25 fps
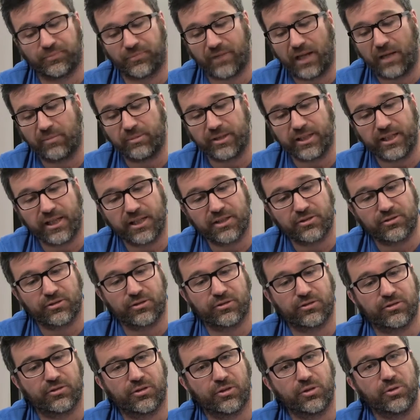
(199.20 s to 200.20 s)

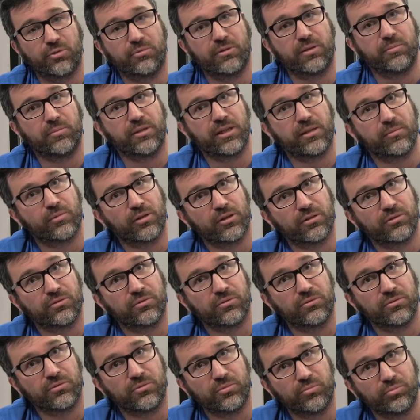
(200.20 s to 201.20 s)
applications, so you will be able
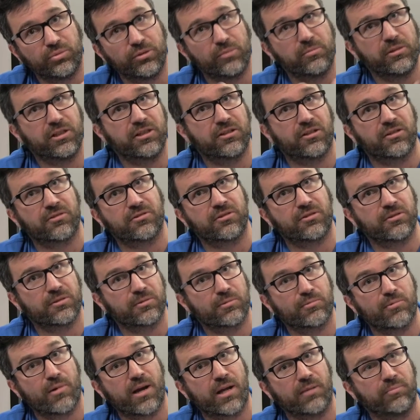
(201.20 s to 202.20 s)
to do publish and
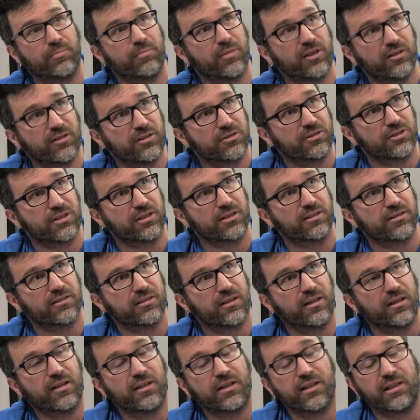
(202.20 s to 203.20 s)
subscribe messages
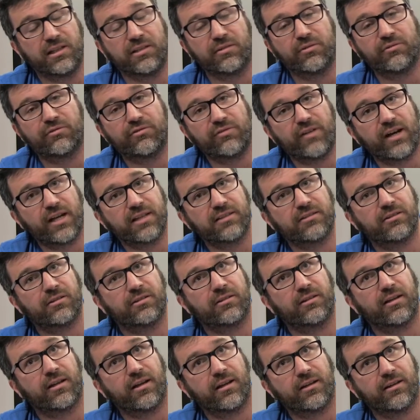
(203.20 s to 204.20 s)
in a fast
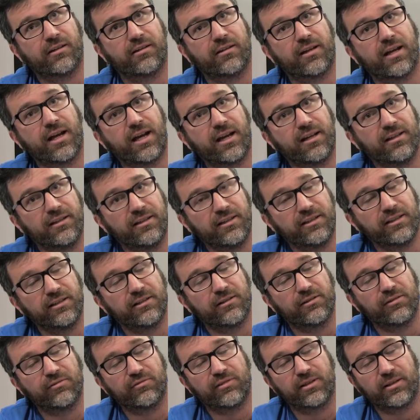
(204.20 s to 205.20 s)
and highly
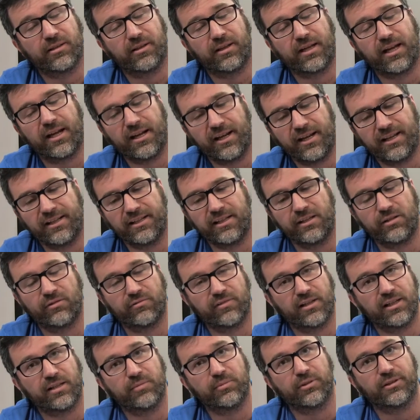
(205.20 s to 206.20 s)

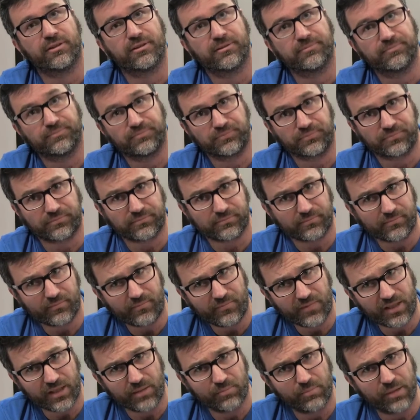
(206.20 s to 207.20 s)
available
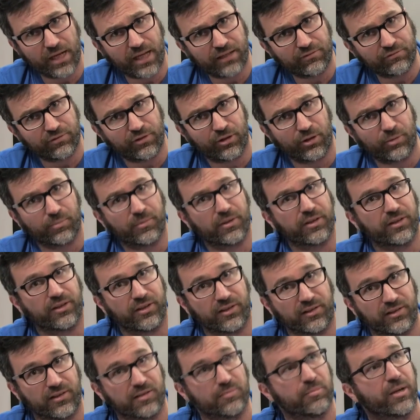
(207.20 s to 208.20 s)
platform.
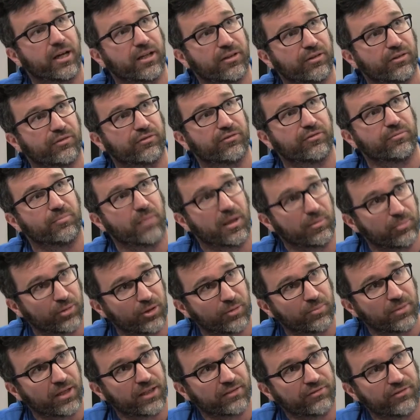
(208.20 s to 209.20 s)
This is part of
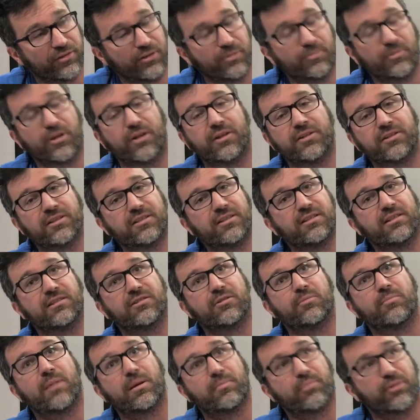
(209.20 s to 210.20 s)
MapR platform, and this is
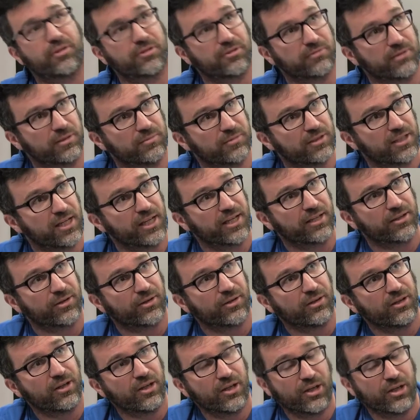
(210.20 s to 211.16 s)
the MapR Streams layer.